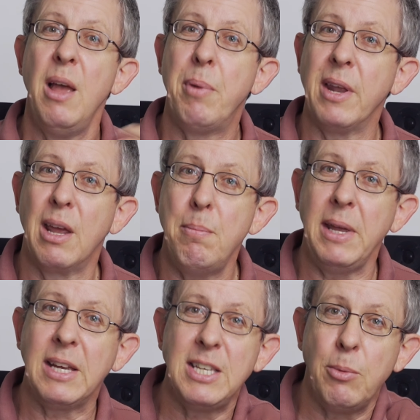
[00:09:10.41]
but I can
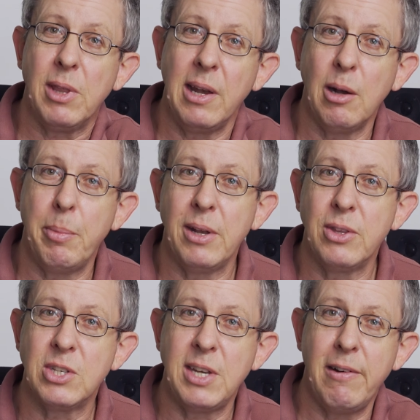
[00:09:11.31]
mix it with a little bit of
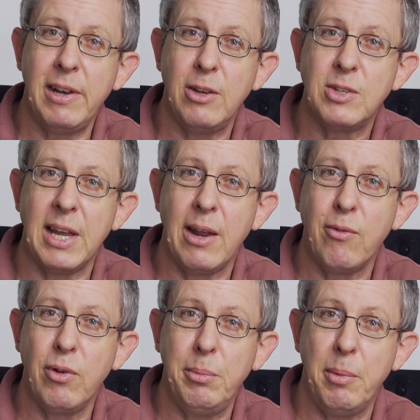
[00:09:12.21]
the stereo
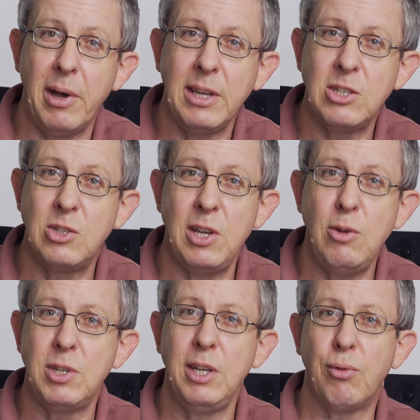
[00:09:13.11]
sound from the mics
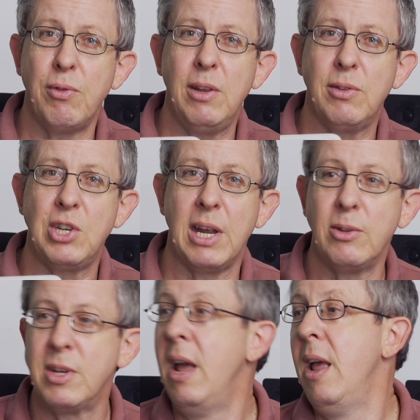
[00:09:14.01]
using 3 of the
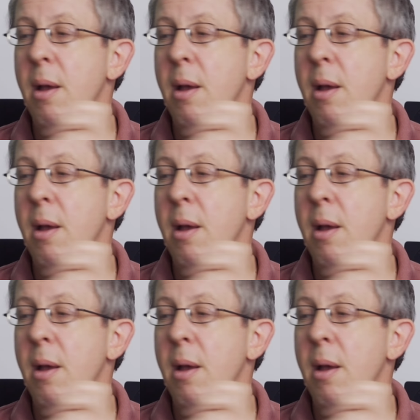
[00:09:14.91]
channels,